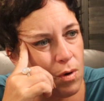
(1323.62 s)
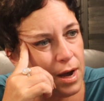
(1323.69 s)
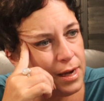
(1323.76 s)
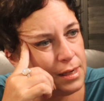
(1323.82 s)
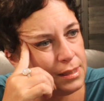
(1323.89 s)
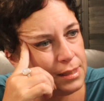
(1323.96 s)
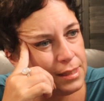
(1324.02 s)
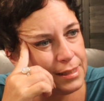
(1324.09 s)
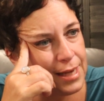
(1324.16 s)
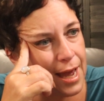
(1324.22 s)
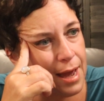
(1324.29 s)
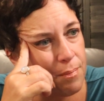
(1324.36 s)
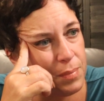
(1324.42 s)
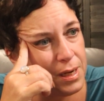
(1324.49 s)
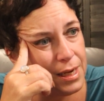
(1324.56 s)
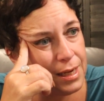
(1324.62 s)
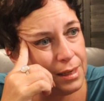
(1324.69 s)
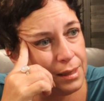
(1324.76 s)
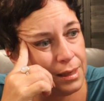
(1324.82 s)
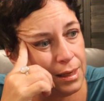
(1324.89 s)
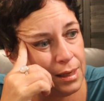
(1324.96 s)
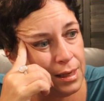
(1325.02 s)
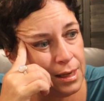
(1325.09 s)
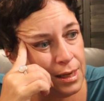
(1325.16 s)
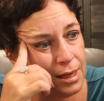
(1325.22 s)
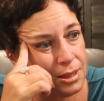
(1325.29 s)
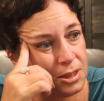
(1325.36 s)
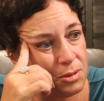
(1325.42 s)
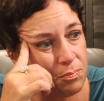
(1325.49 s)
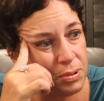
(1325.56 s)
Why is this happening?
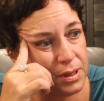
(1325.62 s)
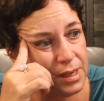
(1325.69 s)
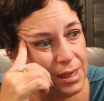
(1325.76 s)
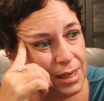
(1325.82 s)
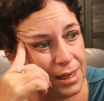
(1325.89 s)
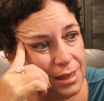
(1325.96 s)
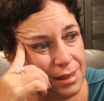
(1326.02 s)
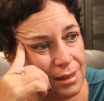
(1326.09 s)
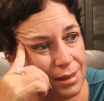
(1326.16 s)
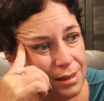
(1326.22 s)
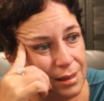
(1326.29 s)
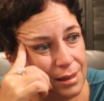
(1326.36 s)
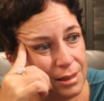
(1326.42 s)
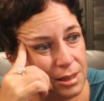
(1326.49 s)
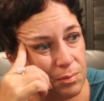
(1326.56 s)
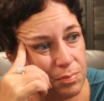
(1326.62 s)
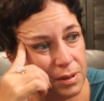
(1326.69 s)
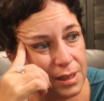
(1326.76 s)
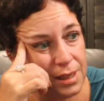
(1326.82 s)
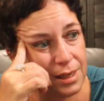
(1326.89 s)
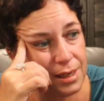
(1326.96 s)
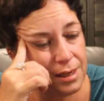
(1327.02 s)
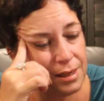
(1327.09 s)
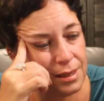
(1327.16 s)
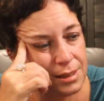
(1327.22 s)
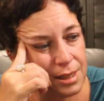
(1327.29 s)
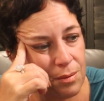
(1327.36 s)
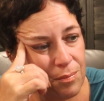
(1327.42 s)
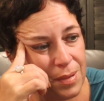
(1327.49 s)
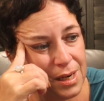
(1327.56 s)
Depleted. Depleted.
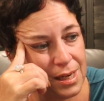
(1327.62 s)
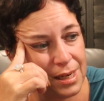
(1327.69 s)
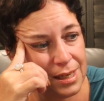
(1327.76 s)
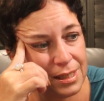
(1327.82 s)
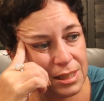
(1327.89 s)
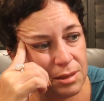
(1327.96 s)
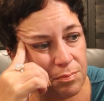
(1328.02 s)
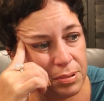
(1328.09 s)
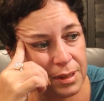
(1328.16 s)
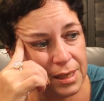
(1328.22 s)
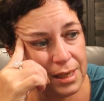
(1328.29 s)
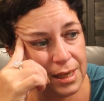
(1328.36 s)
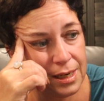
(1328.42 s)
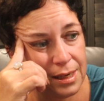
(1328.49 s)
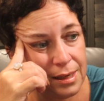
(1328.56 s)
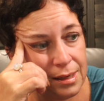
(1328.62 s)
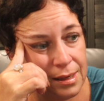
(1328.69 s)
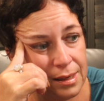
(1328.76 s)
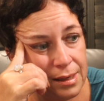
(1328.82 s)
Somebody is depleted.